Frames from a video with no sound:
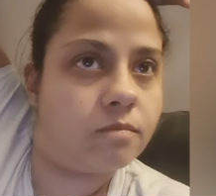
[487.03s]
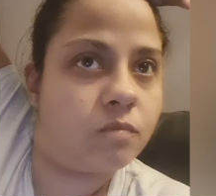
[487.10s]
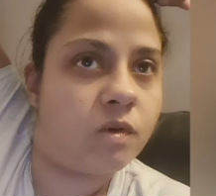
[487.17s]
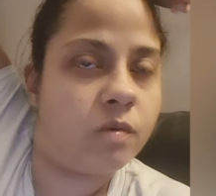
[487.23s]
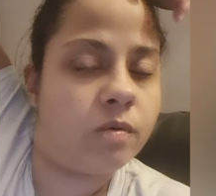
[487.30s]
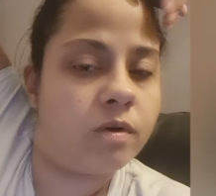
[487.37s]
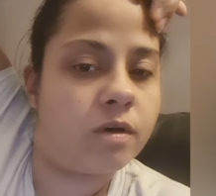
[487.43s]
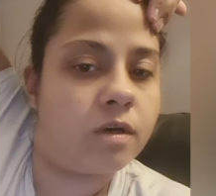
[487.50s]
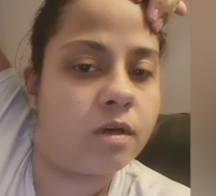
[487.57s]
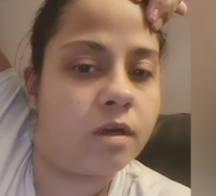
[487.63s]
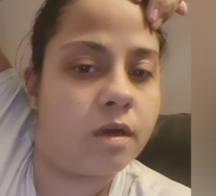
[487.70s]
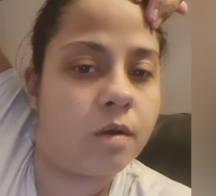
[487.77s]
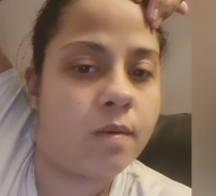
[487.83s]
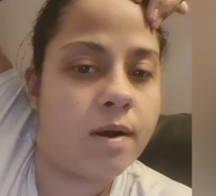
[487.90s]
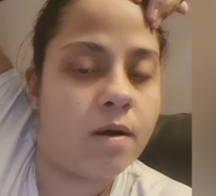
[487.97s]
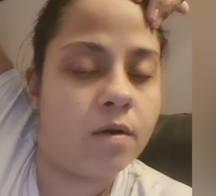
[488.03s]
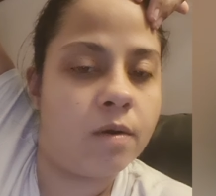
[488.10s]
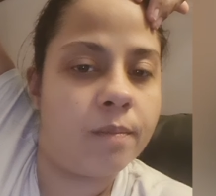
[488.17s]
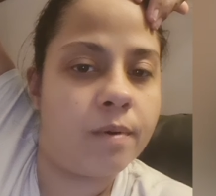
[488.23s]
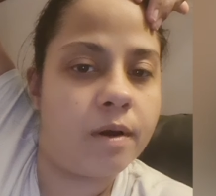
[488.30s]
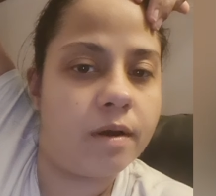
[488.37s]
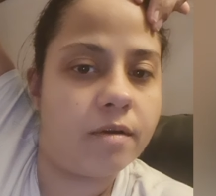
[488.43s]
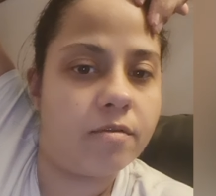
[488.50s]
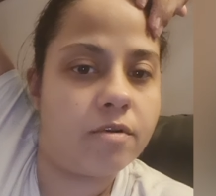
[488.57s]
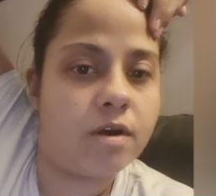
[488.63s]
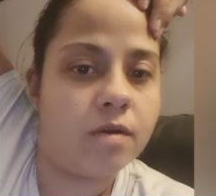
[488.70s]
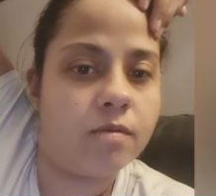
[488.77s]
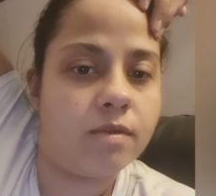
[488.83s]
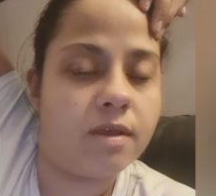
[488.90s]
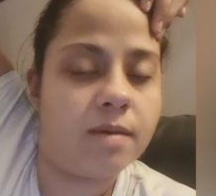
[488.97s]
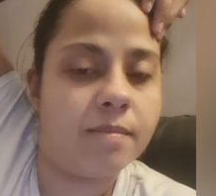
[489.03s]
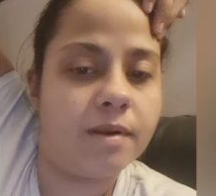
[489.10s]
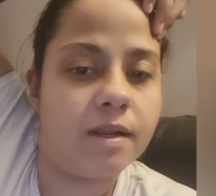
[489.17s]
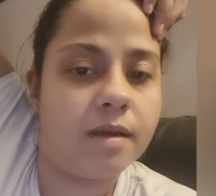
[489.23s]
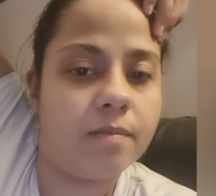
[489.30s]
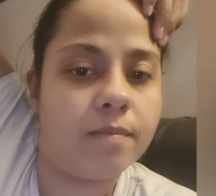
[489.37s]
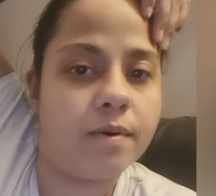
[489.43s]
We were going to go out on a bike ride with Emily,